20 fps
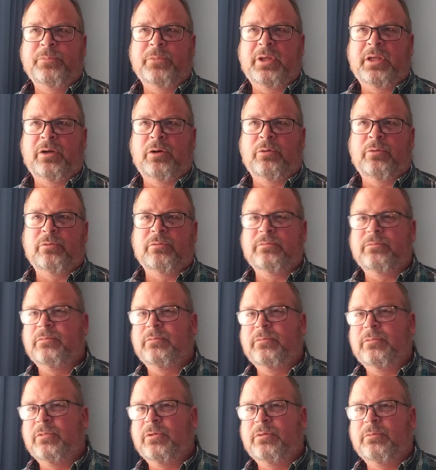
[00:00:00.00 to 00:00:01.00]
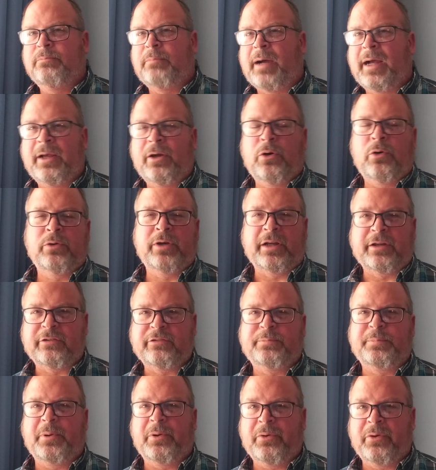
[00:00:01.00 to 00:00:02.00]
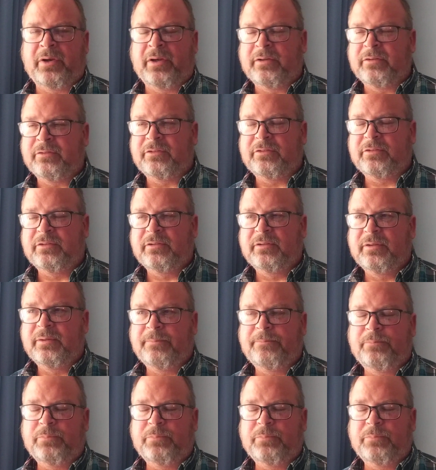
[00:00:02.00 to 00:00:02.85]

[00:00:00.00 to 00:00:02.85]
you know, my own experience